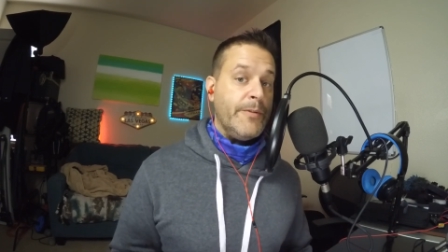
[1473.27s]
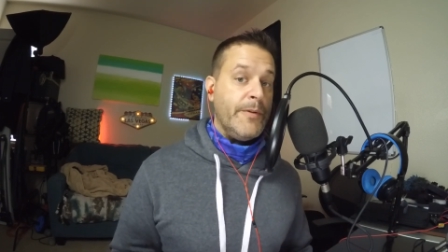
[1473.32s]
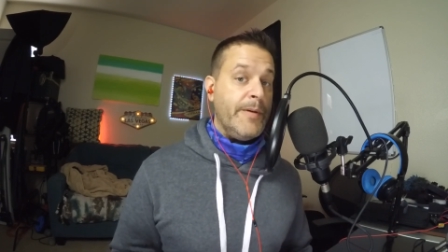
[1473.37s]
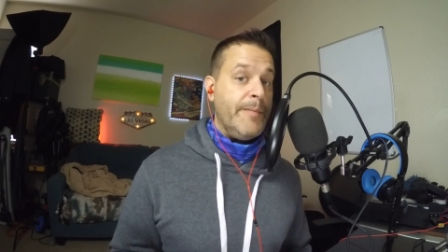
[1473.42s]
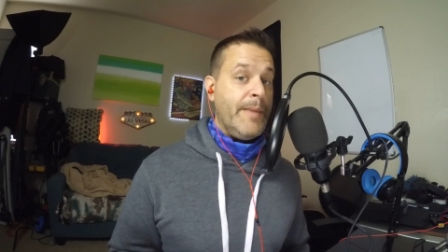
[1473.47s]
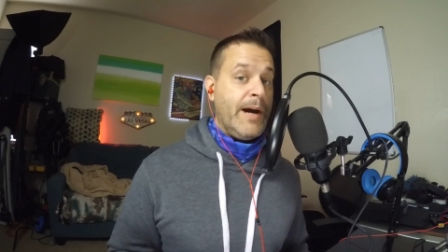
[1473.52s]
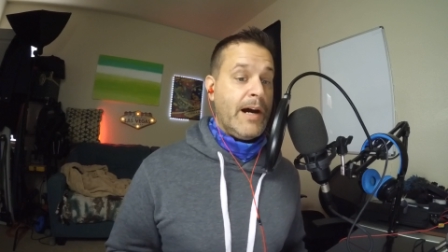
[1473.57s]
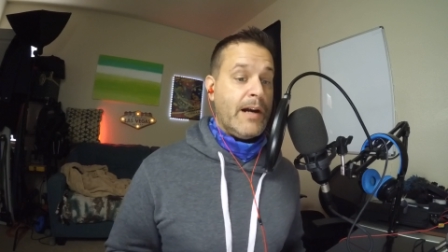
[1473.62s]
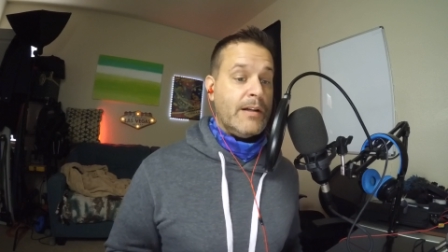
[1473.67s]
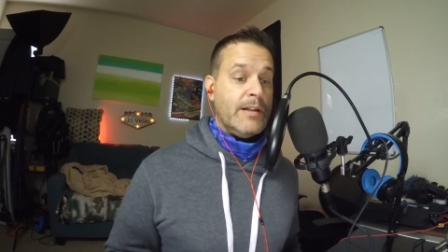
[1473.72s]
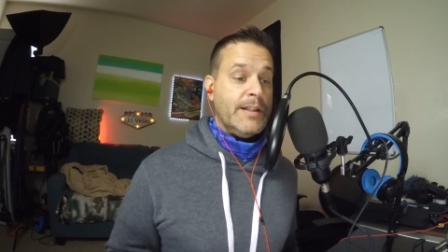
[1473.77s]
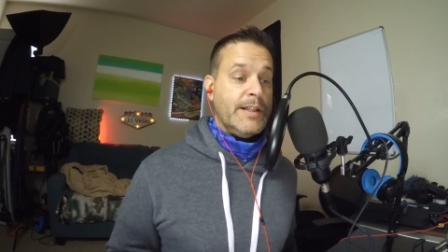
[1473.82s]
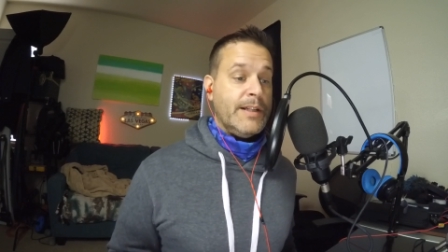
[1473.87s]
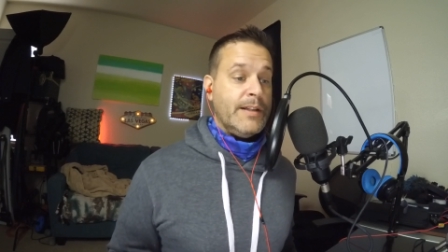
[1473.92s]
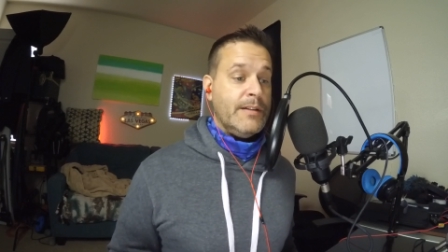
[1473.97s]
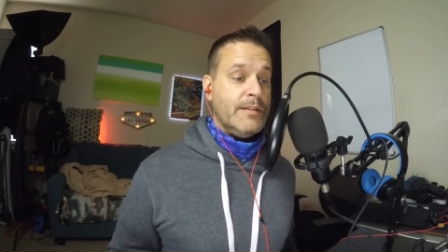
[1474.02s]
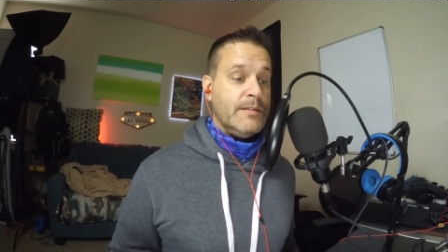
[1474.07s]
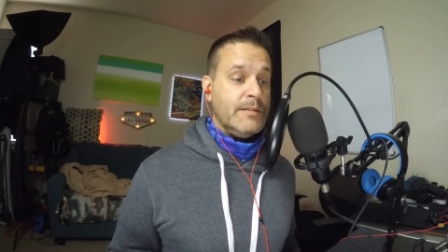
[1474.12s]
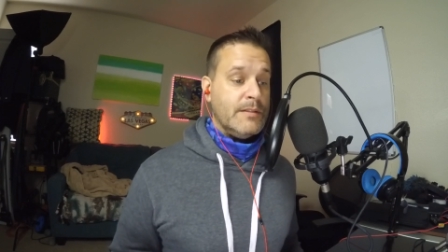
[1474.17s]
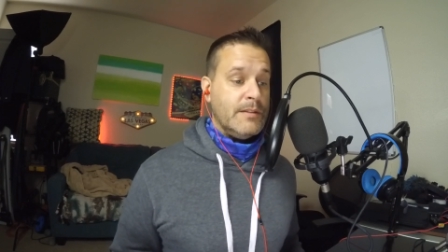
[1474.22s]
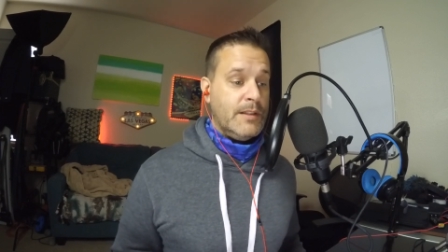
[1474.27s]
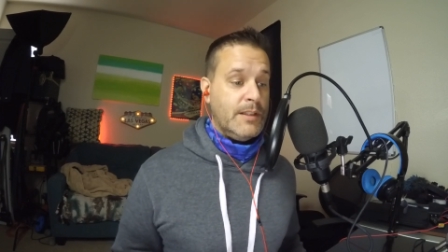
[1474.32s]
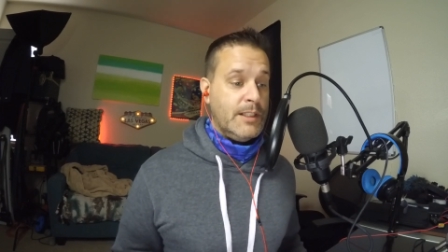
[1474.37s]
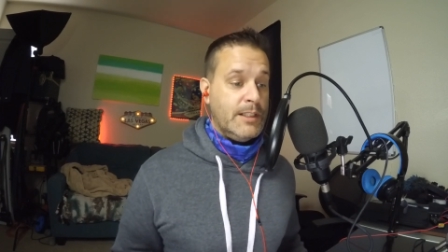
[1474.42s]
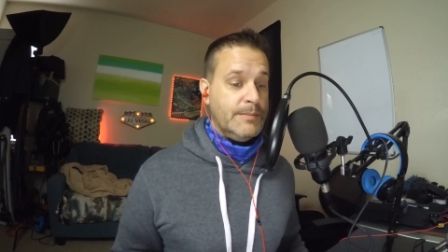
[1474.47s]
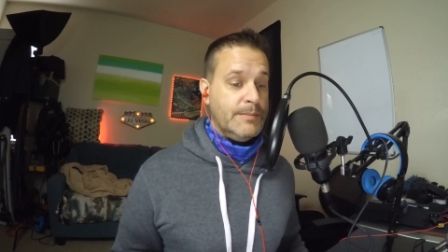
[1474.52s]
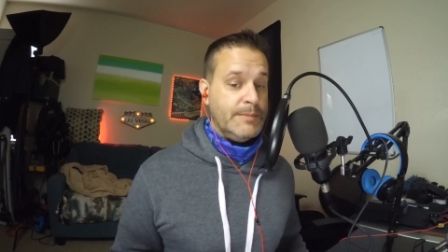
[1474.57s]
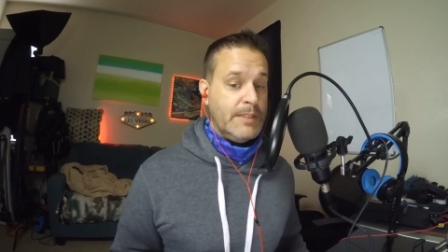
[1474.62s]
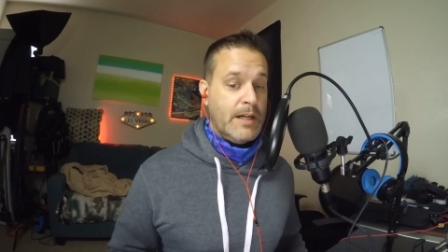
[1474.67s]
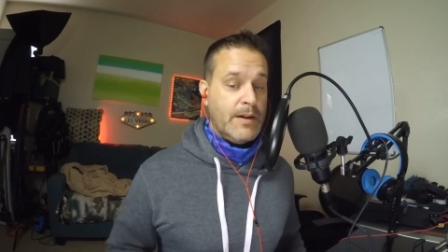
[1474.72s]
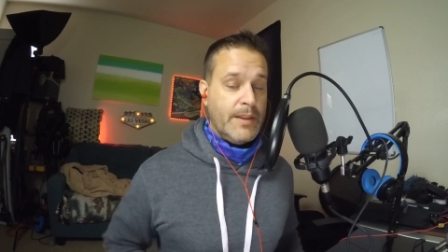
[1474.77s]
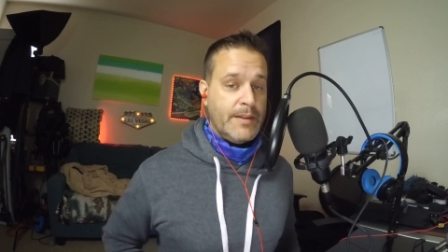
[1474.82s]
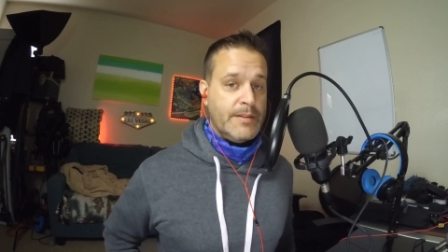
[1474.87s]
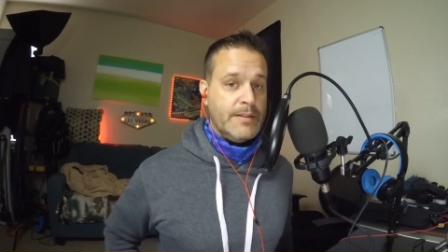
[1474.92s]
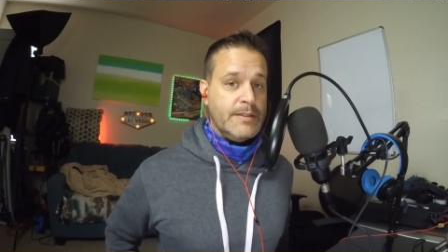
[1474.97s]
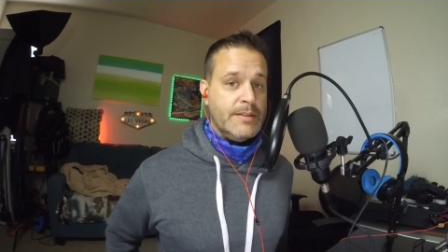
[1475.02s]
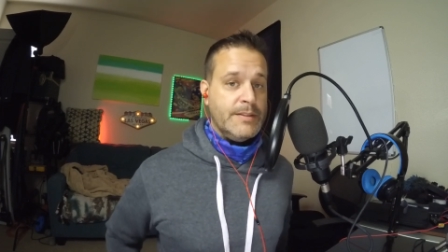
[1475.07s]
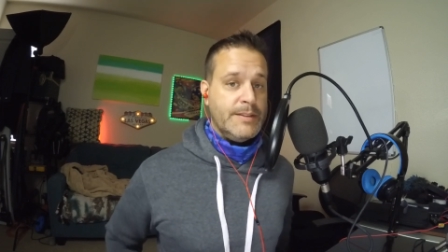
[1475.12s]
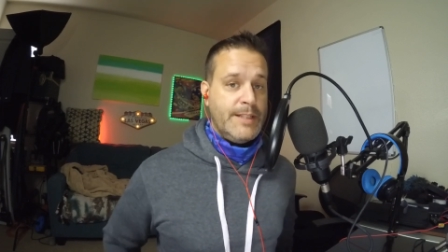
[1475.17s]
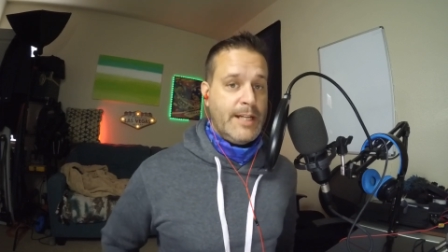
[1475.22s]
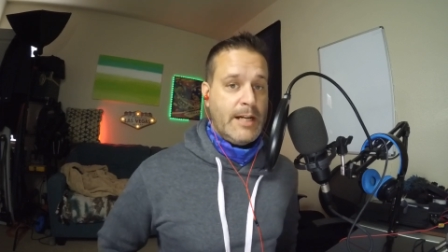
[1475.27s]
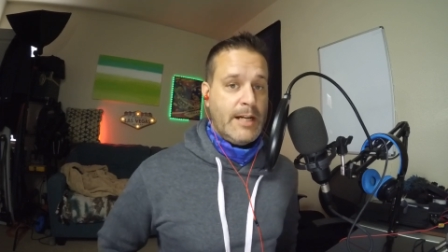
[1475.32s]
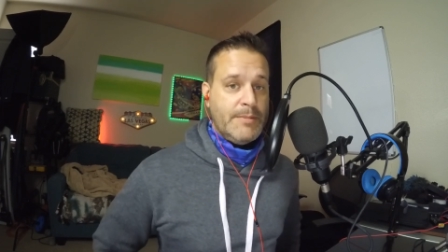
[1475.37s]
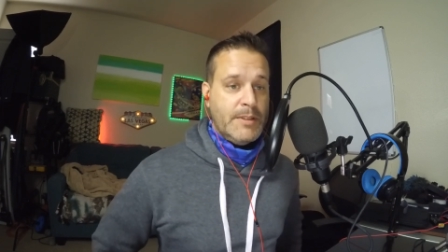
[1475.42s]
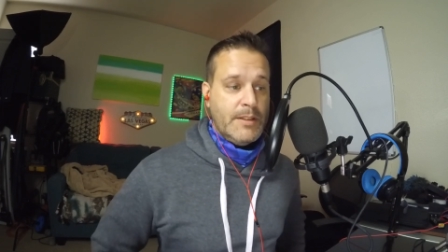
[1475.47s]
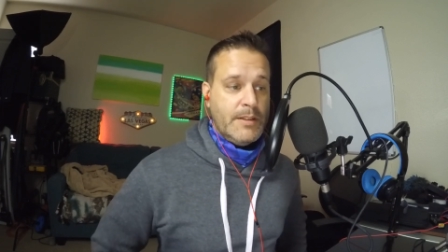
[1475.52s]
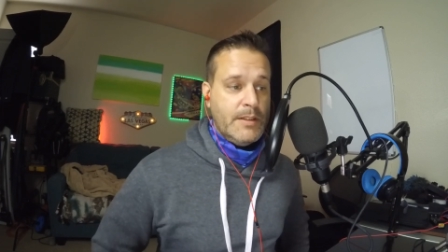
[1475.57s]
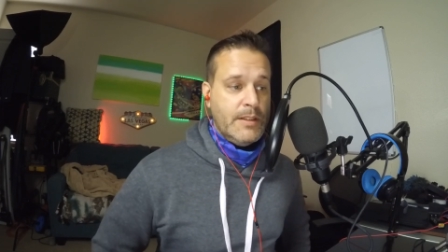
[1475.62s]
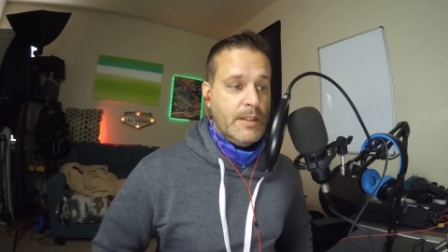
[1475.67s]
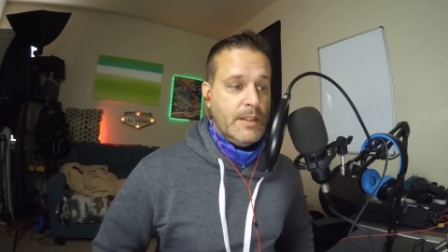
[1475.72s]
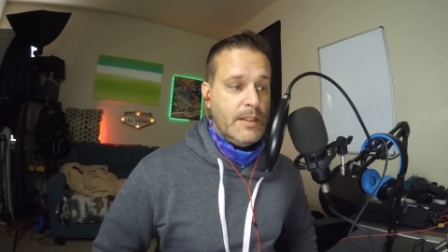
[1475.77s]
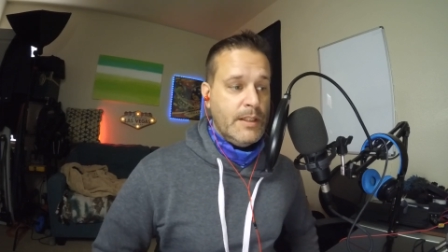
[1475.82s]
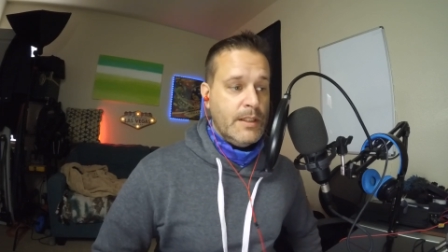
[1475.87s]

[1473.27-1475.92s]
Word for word: remodeling now that this is happening.